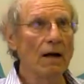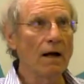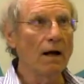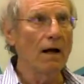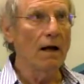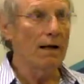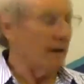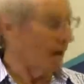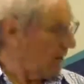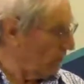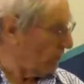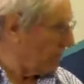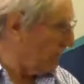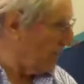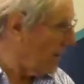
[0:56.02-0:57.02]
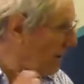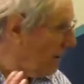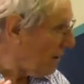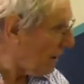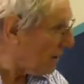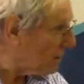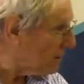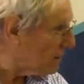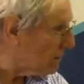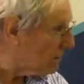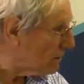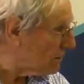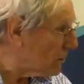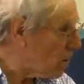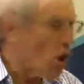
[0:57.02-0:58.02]
I looked in the index.
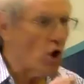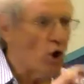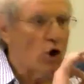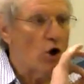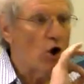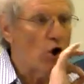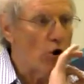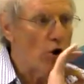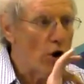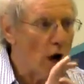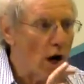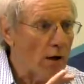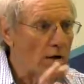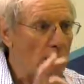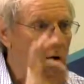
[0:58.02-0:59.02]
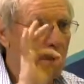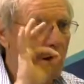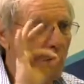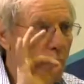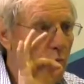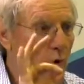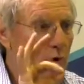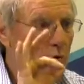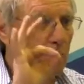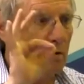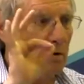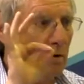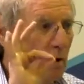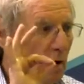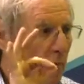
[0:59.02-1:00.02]
Not a word
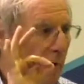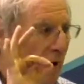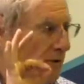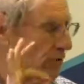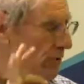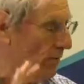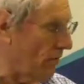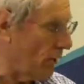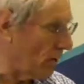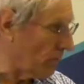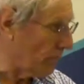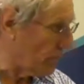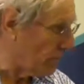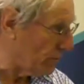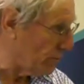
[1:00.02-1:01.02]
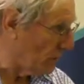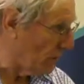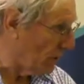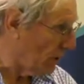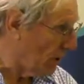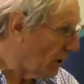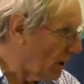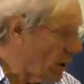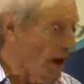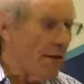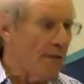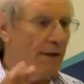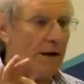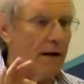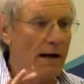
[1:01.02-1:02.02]
about democracy.
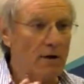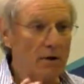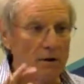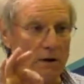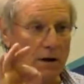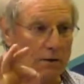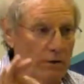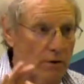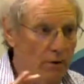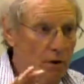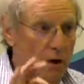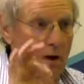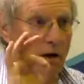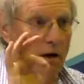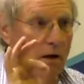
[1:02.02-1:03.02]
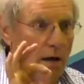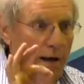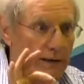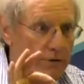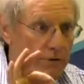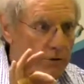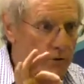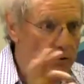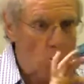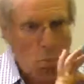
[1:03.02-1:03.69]
Then I looked under elections,